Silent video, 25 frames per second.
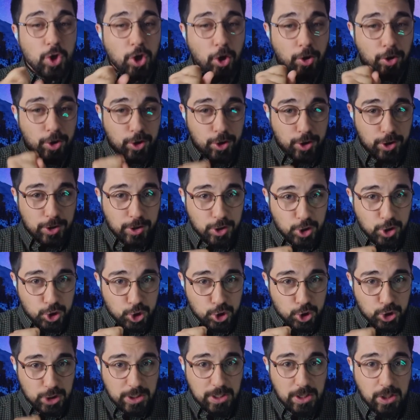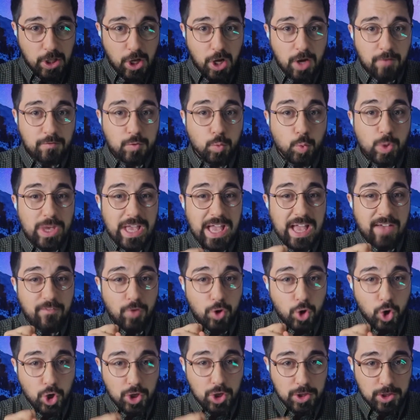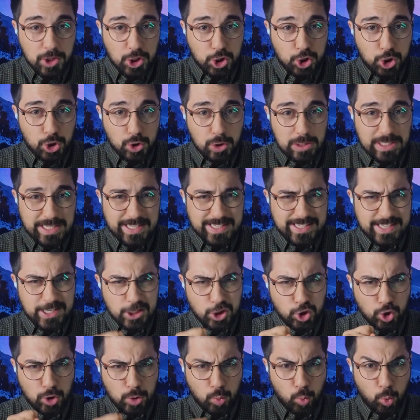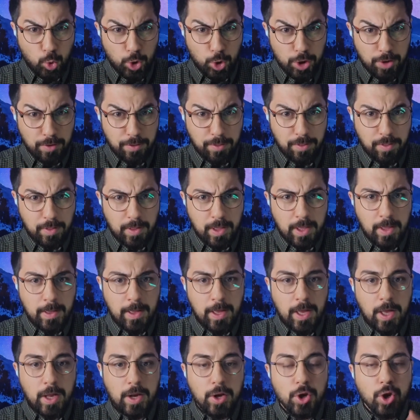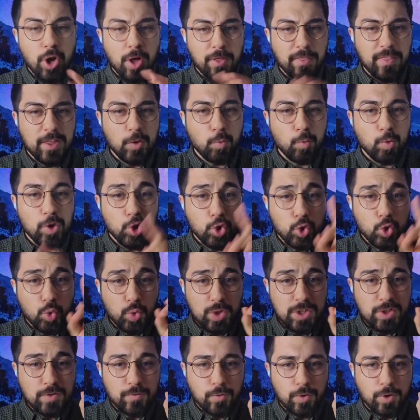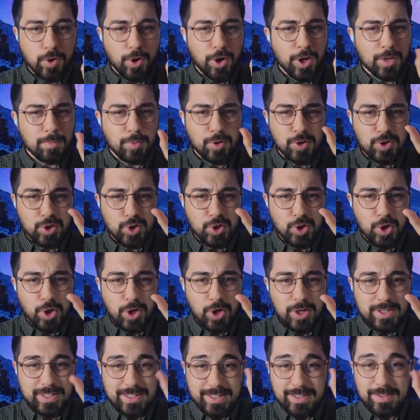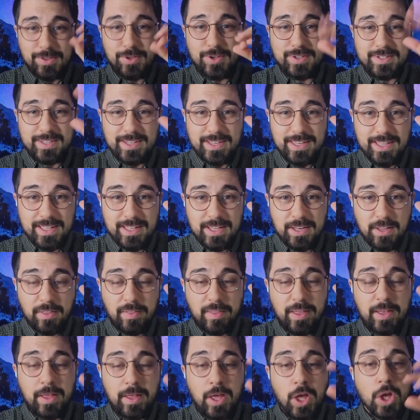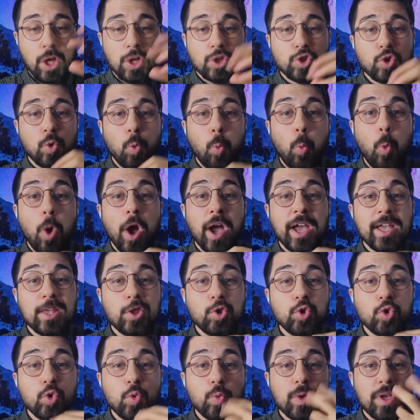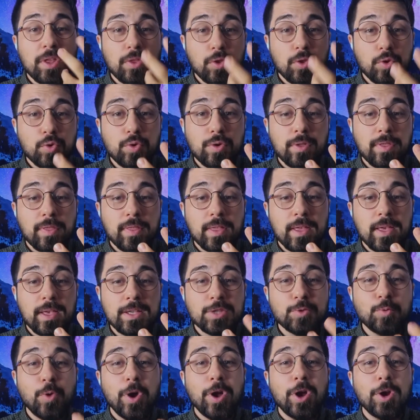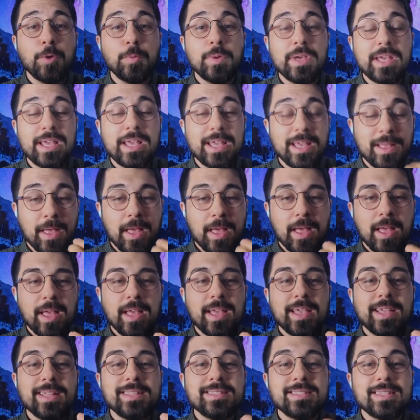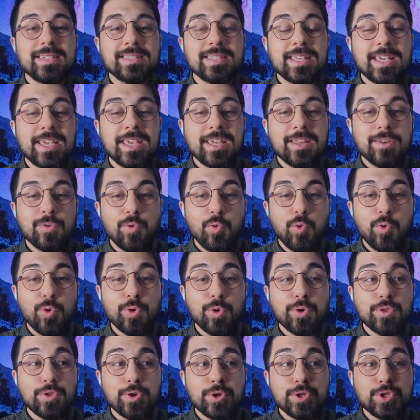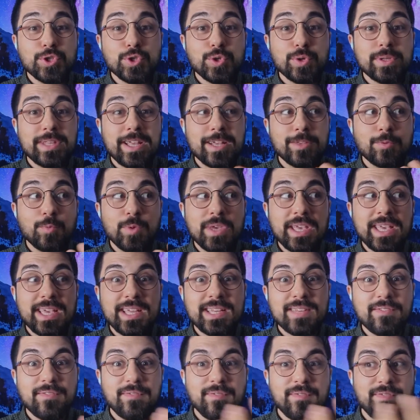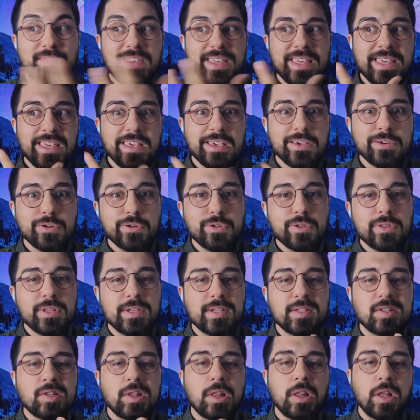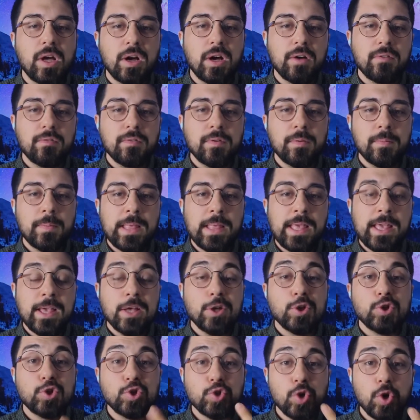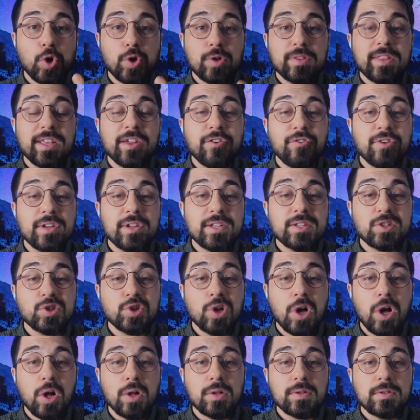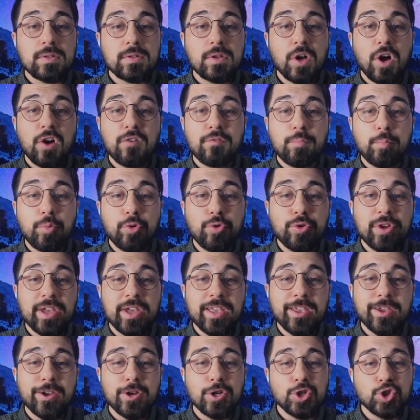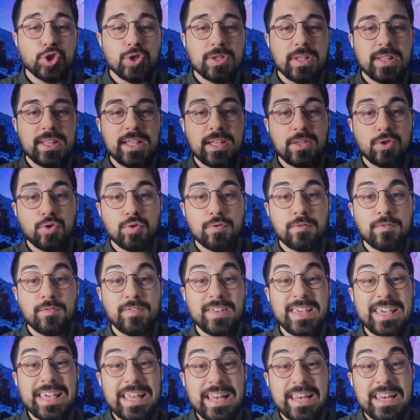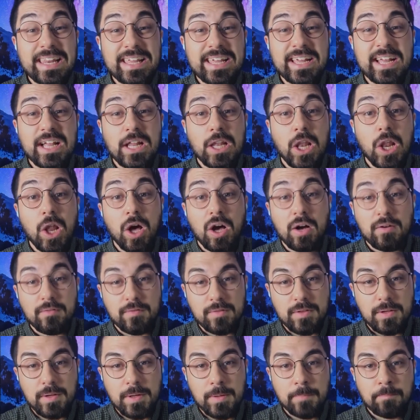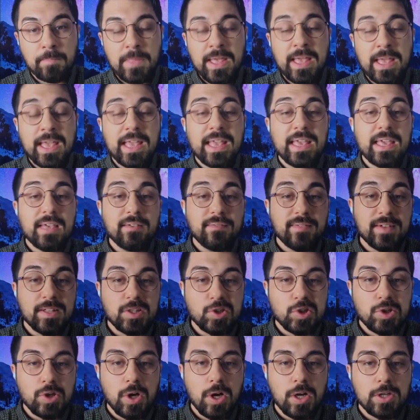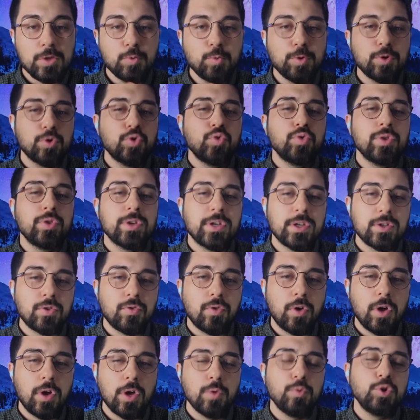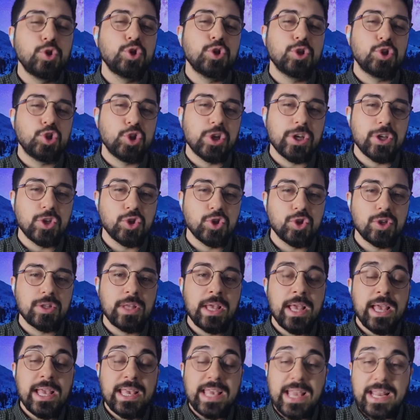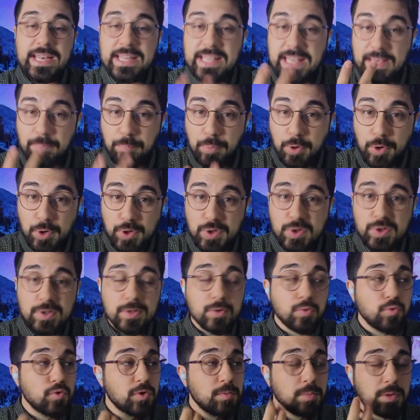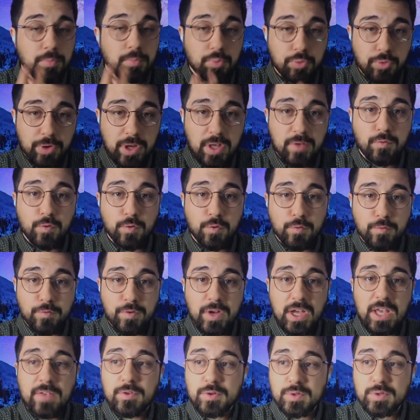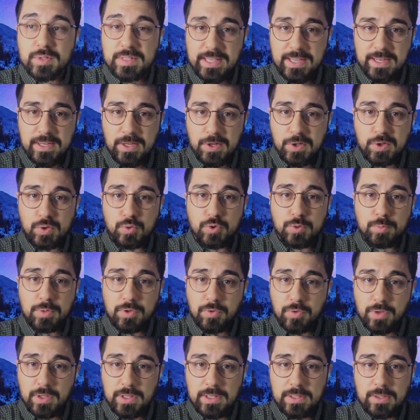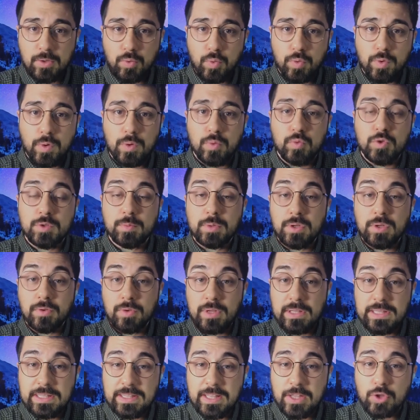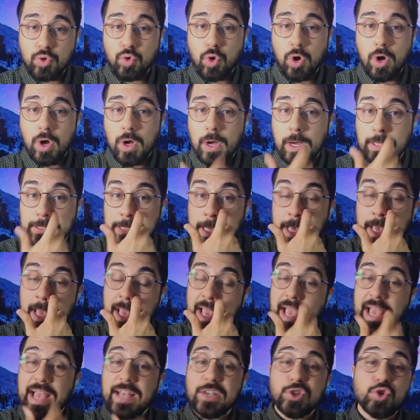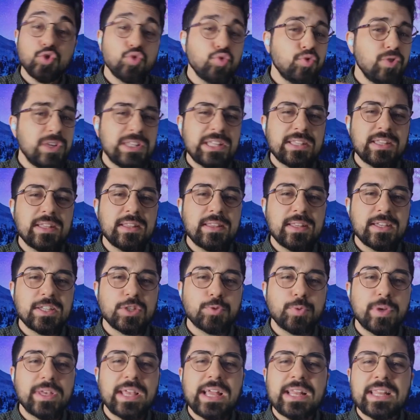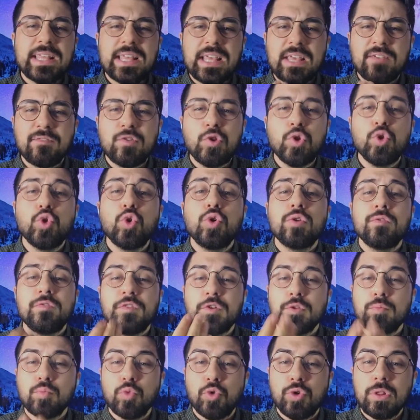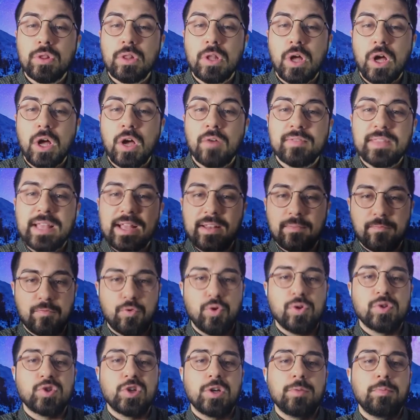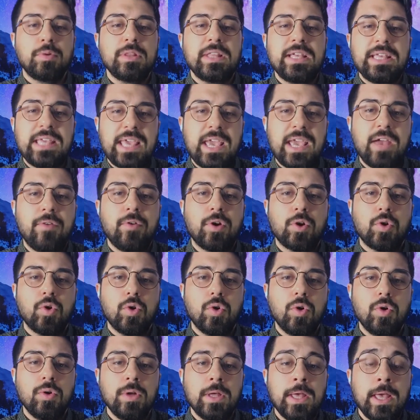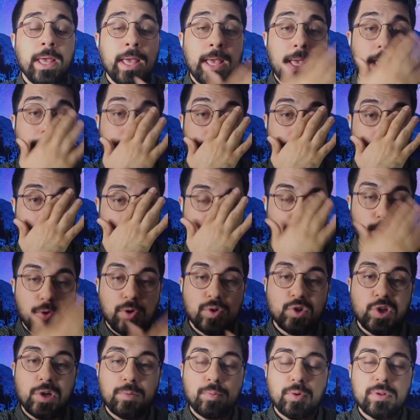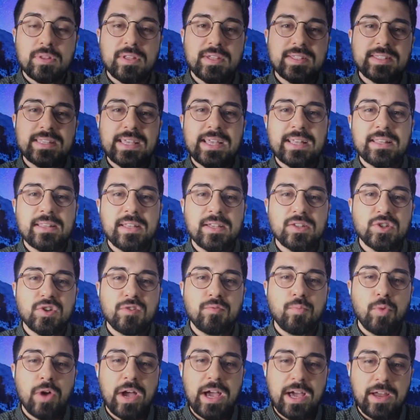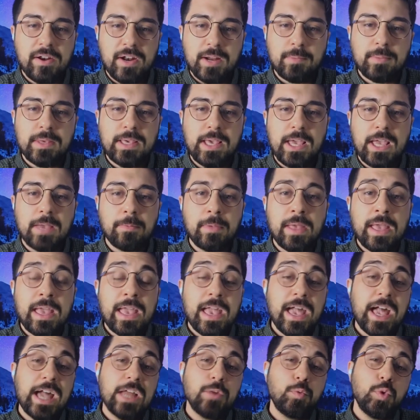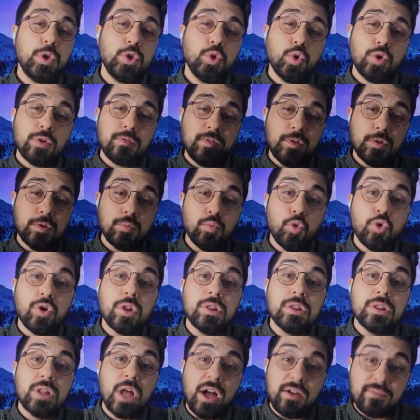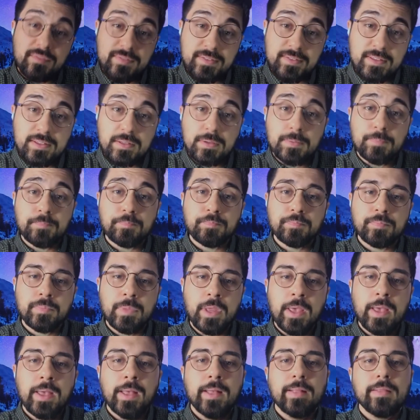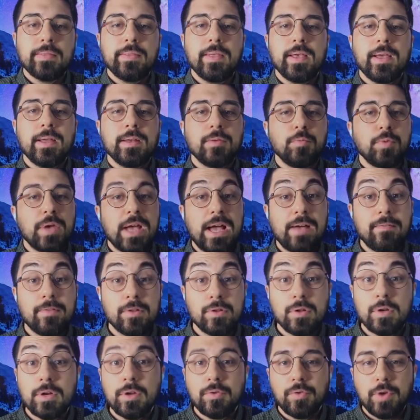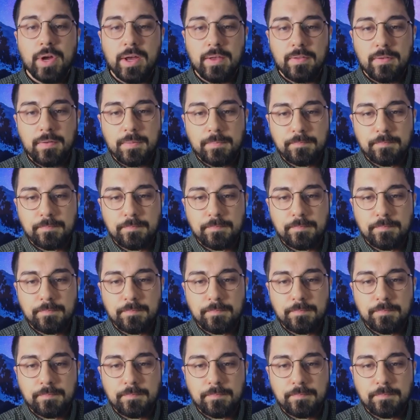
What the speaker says: are unconditionally loved, we have unconditional essential worth. Nothing we do is for God because God doesn't need anything. So why do we do things? Why are we? It says in order so that we can feel this love. So the result of prayer should lead to feeling loved. If it's not, we're doing it wrong. We should change it. And a person who's been praying for 5 years, 10 years, who's been reading the Quran, who's been reading the du'as, has to read it in this way. And if you don't feel more loved than, for example, a year ago, if, for example, these 10 days of Muharram came and we don't feel more loved, then we haven't done it right.